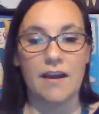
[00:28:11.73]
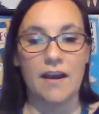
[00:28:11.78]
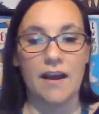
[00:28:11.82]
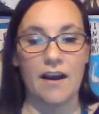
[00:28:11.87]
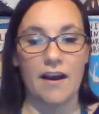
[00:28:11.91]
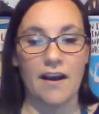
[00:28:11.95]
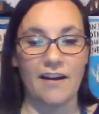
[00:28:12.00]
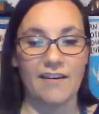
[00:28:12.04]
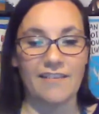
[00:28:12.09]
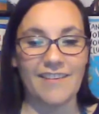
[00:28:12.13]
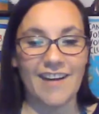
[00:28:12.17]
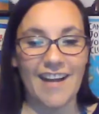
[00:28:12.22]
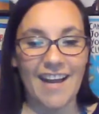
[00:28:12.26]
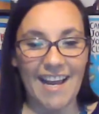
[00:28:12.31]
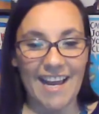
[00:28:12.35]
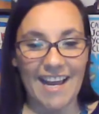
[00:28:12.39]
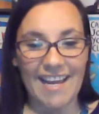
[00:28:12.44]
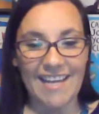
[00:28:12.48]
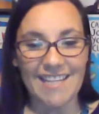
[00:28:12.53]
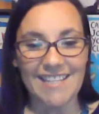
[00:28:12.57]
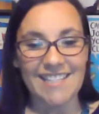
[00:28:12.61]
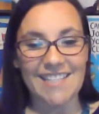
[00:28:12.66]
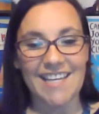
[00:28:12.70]
All
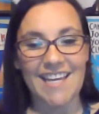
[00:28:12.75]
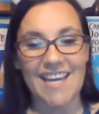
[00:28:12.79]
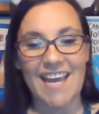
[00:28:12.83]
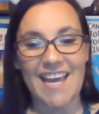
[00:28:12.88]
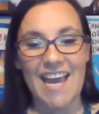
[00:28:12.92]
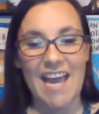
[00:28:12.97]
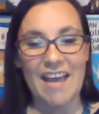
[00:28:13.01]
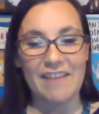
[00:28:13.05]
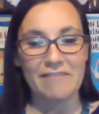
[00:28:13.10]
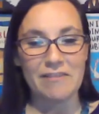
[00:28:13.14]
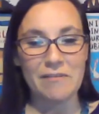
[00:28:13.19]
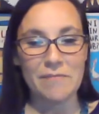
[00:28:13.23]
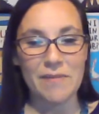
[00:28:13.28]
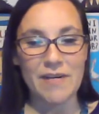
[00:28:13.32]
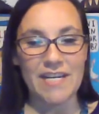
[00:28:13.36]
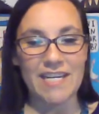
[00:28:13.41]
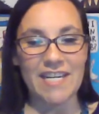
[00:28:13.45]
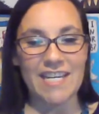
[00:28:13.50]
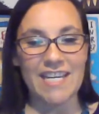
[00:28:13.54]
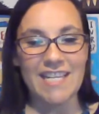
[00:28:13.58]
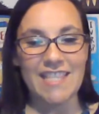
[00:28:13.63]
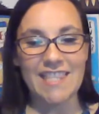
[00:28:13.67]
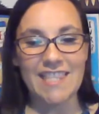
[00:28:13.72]
right,
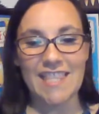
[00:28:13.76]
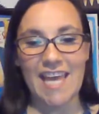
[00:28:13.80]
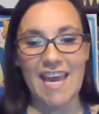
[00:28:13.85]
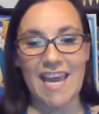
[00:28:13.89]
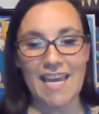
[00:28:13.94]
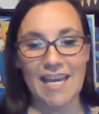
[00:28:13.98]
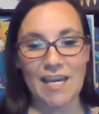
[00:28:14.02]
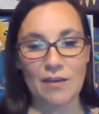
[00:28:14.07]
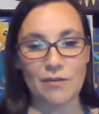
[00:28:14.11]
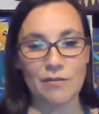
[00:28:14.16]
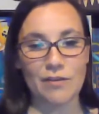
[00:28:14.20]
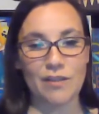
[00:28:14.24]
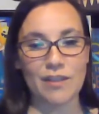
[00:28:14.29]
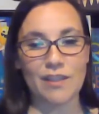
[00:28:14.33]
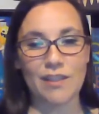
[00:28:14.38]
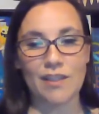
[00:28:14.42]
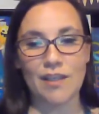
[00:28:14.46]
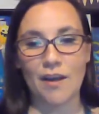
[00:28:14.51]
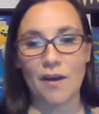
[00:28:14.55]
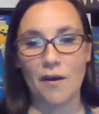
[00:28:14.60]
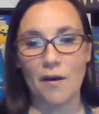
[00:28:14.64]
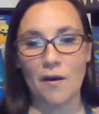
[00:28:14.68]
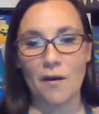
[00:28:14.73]
everybody, thank you
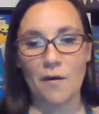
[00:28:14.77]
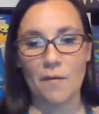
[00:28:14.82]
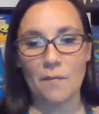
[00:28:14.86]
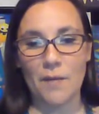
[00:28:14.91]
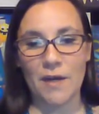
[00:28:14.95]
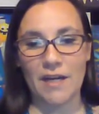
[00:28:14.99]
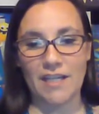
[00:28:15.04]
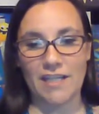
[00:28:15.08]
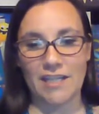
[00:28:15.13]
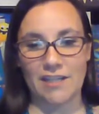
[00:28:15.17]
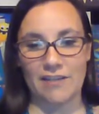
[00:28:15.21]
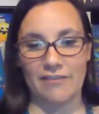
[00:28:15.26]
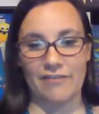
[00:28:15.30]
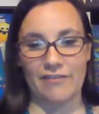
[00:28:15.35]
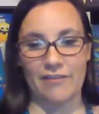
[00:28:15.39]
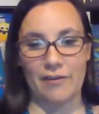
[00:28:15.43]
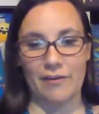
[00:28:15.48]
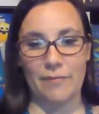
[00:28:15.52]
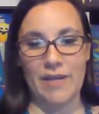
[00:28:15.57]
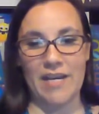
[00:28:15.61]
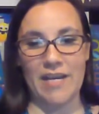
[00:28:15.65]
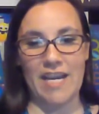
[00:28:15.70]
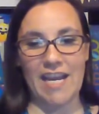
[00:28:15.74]
so much
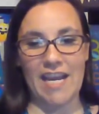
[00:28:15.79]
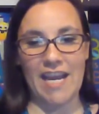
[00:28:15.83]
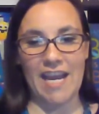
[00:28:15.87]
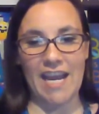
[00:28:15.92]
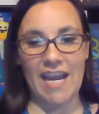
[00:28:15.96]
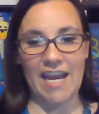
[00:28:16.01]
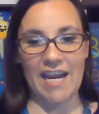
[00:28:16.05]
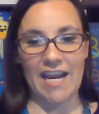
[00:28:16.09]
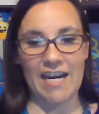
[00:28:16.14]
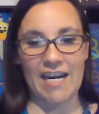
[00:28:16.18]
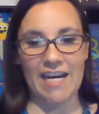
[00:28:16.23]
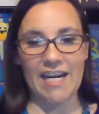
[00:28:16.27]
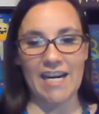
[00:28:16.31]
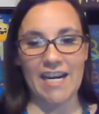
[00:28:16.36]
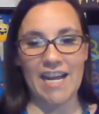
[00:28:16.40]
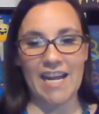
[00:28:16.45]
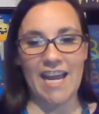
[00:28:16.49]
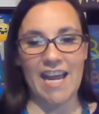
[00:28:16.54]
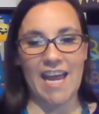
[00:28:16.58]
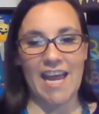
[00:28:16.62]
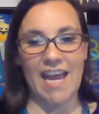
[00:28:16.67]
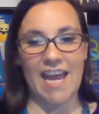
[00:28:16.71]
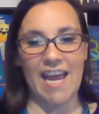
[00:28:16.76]
for being here,
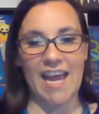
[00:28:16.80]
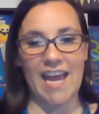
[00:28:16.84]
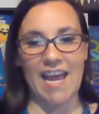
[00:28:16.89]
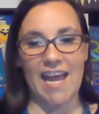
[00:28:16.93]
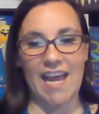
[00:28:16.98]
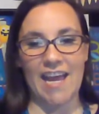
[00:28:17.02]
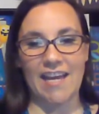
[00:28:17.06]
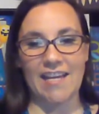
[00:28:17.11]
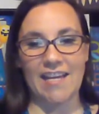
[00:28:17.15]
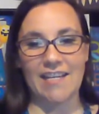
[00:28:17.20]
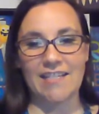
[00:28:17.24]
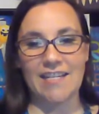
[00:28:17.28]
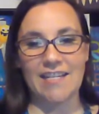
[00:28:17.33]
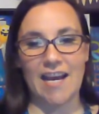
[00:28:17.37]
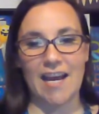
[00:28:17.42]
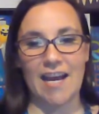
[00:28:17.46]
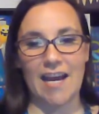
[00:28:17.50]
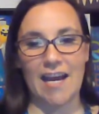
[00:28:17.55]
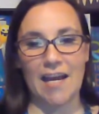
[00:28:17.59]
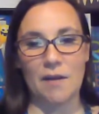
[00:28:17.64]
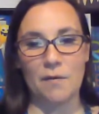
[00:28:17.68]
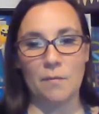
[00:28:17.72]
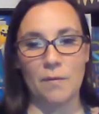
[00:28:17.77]
and
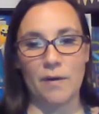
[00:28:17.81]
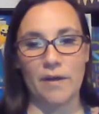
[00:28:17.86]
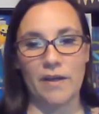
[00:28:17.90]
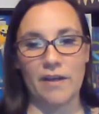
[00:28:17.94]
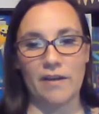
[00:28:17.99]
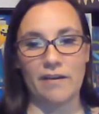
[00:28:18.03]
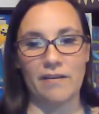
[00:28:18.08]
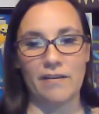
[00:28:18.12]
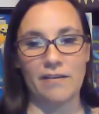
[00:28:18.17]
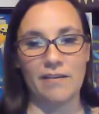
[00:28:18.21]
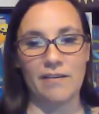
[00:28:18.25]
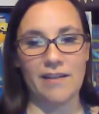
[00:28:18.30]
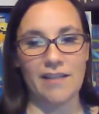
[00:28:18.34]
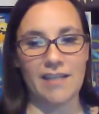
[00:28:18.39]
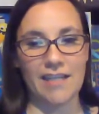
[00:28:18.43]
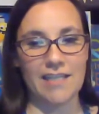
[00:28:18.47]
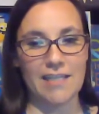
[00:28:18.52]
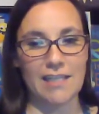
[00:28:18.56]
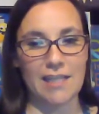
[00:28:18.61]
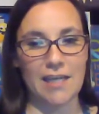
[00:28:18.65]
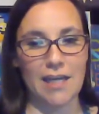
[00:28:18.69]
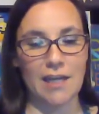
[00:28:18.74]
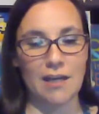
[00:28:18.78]
I will
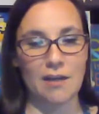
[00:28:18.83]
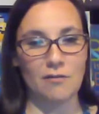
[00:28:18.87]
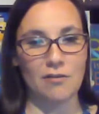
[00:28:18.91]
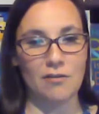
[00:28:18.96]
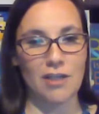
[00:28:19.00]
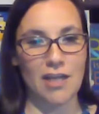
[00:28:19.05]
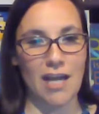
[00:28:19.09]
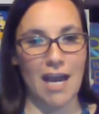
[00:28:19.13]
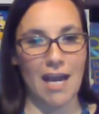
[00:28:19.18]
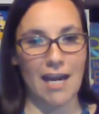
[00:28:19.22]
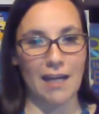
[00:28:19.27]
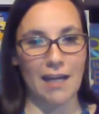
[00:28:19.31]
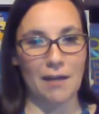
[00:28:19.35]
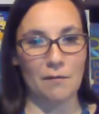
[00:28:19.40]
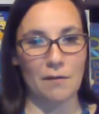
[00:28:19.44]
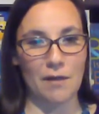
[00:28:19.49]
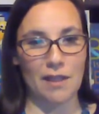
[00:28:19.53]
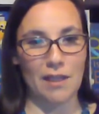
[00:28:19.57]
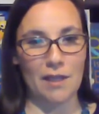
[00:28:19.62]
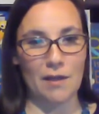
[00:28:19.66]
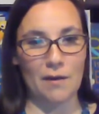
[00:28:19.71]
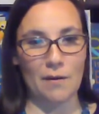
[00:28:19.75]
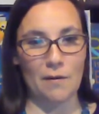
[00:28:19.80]
continue chatting
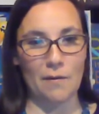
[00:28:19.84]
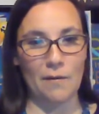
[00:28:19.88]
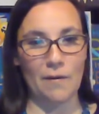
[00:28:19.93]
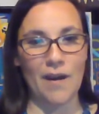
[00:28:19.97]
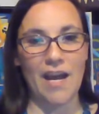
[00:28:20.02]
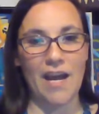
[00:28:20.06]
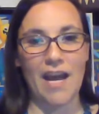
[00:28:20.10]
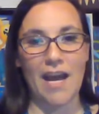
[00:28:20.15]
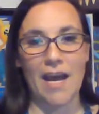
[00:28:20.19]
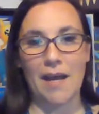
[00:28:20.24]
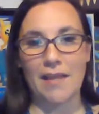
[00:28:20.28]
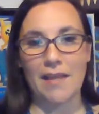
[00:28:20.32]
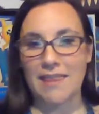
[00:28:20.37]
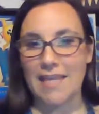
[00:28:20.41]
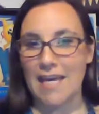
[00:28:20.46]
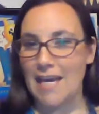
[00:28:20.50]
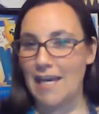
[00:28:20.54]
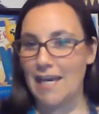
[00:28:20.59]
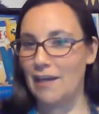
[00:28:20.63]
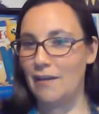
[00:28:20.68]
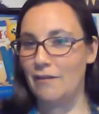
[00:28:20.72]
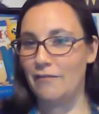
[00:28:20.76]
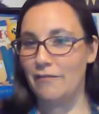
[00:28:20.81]
with you.
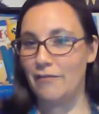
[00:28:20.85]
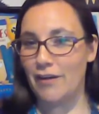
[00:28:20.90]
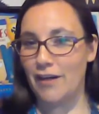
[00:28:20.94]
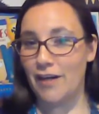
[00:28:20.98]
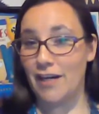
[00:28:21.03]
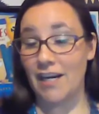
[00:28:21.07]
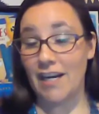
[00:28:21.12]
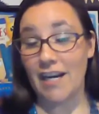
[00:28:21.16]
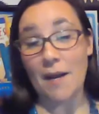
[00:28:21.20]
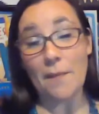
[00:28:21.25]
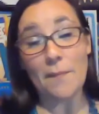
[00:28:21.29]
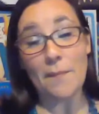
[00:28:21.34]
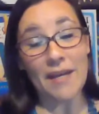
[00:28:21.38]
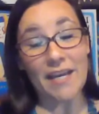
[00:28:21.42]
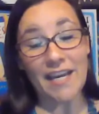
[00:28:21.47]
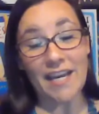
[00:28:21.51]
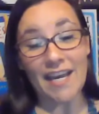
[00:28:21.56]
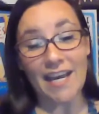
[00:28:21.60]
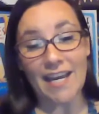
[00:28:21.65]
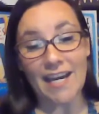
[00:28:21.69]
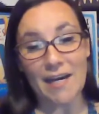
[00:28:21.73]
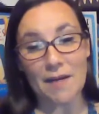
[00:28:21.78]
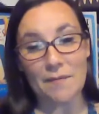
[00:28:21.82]
Thank you for
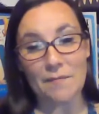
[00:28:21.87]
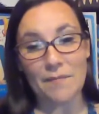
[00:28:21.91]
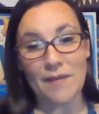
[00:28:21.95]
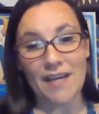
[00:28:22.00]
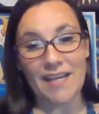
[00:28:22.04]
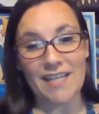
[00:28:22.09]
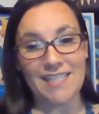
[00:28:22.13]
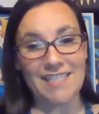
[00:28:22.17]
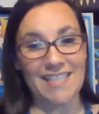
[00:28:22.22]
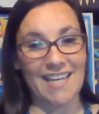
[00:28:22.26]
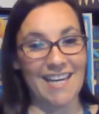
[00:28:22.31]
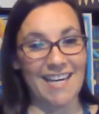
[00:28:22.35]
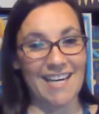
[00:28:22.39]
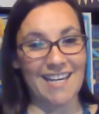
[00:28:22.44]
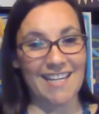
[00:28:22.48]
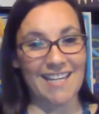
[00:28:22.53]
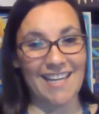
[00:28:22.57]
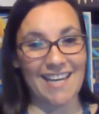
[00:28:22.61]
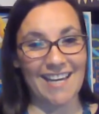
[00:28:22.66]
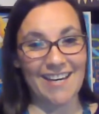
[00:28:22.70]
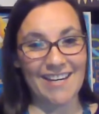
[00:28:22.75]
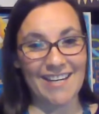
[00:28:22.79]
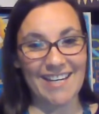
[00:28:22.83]
coming, and I'm
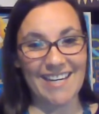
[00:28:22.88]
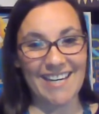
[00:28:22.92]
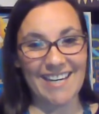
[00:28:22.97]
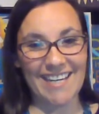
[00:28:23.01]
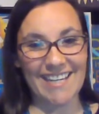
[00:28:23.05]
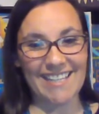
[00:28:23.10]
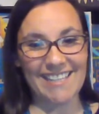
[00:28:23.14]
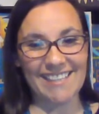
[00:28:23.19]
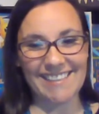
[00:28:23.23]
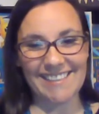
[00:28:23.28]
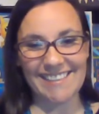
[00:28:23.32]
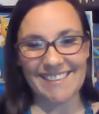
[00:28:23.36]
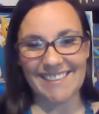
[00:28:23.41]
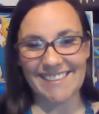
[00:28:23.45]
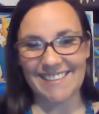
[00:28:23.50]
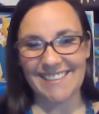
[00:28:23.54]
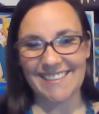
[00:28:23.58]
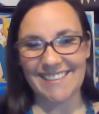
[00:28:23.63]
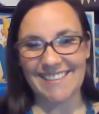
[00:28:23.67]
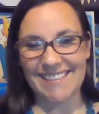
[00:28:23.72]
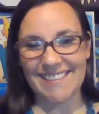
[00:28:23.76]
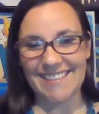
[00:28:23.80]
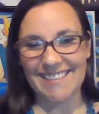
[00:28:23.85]
excited that you're here.
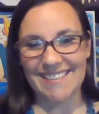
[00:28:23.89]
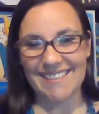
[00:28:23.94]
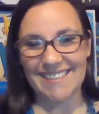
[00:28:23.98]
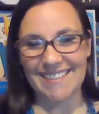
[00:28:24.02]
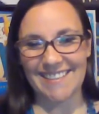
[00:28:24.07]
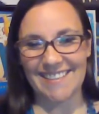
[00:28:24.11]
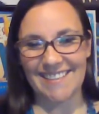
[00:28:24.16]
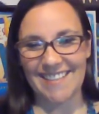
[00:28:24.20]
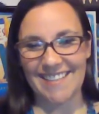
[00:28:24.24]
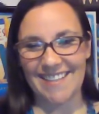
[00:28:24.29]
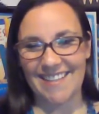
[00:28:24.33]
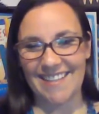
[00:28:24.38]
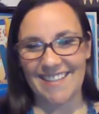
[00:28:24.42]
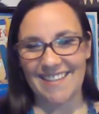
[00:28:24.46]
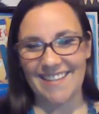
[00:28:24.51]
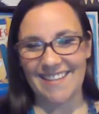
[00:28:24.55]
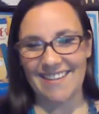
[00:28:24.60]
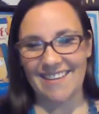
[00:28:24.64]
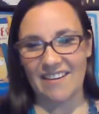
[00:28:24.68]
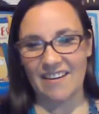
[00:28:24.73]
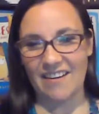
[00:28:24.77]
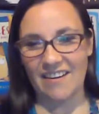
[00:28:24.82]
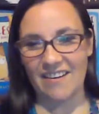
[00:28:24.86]

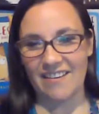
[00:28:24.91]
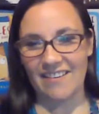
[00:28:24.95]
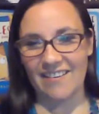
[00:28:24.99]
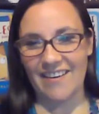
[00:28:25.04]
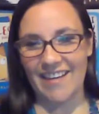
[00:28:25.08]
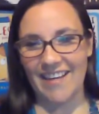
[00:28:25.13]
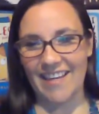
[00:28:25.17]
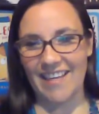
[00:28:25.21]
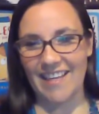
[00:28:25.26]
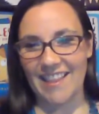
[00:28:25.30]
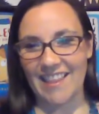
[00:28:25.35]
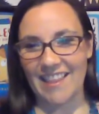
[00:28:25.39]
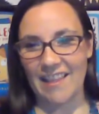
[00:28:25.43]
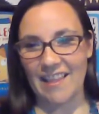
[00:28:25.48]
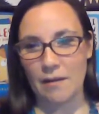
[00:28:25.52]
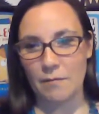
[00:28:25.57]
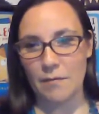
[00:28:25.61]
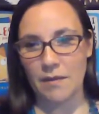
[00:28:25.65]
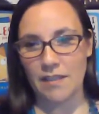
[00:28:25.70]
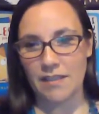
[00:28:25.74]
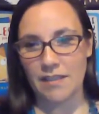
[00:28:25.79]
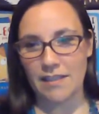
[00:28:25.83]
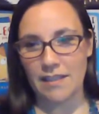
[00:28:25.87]
All right, let
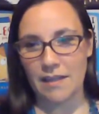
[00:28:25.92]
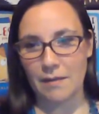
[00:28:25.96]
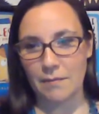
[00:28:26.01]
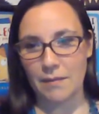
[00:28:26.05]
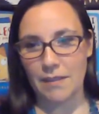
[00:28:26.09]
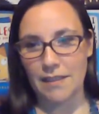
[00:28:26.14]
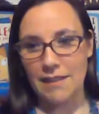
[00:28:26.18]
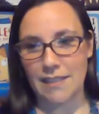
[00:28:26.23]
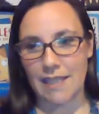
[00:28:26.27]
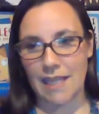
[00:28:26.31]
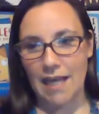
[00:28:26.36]
me stop this